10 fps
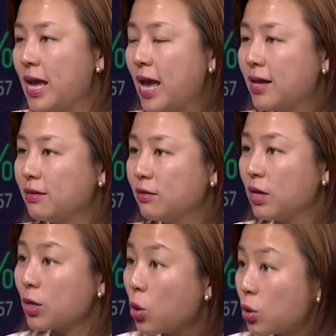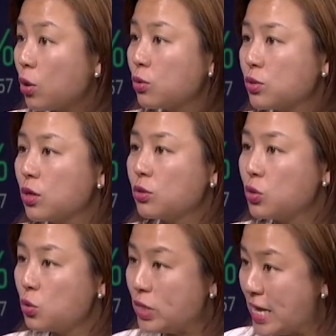And Coco's
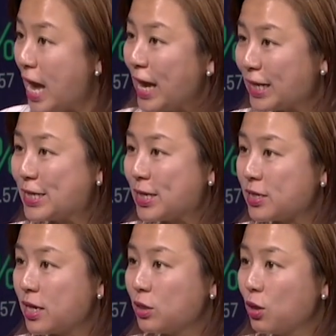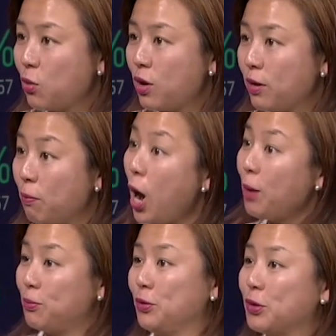2DX is actually quite a
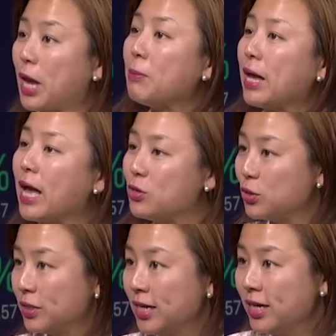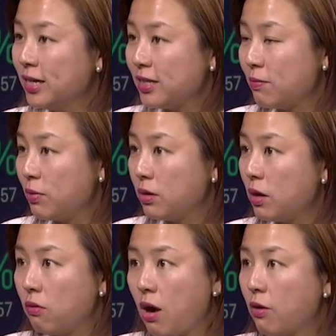popular gaming engine that's been
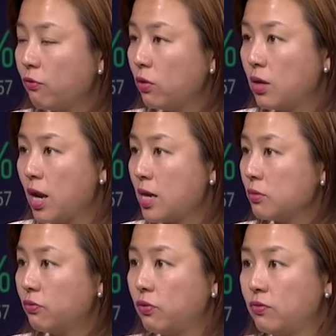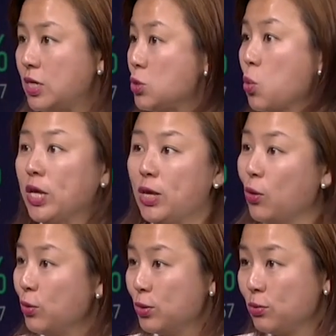around for the last 15, 20
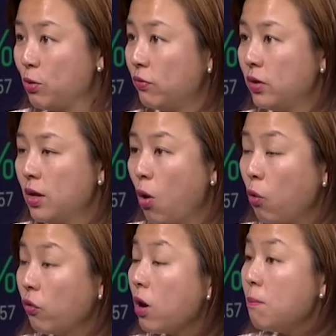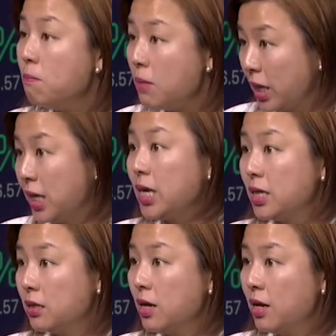years with over a
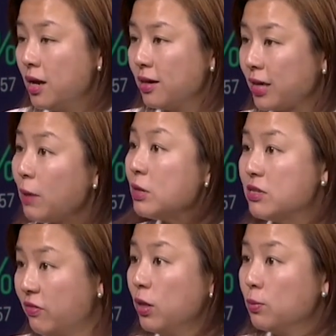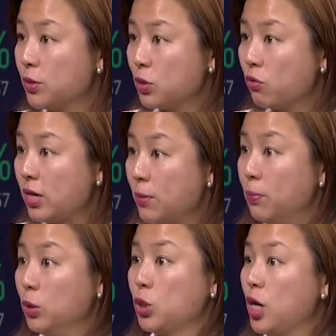million uh, gaming developers already
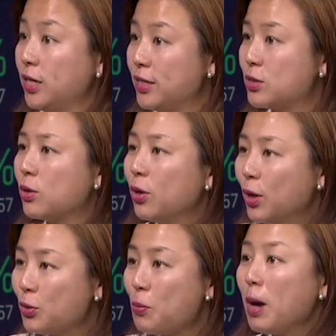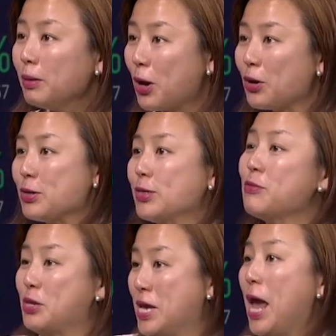built on it. So you probably heard of some
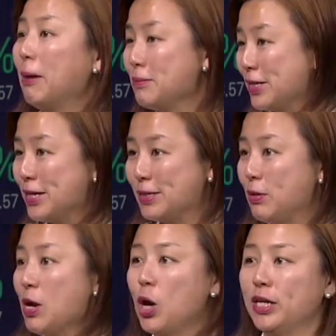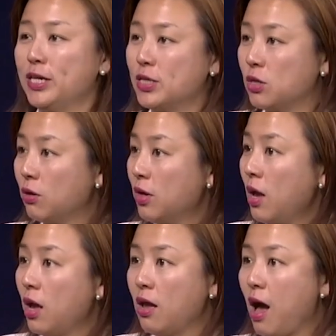of the games yes. that have been on it. Yes, so, tell
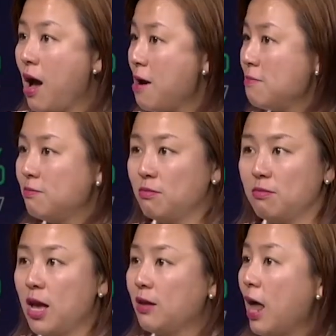me so people um, know these.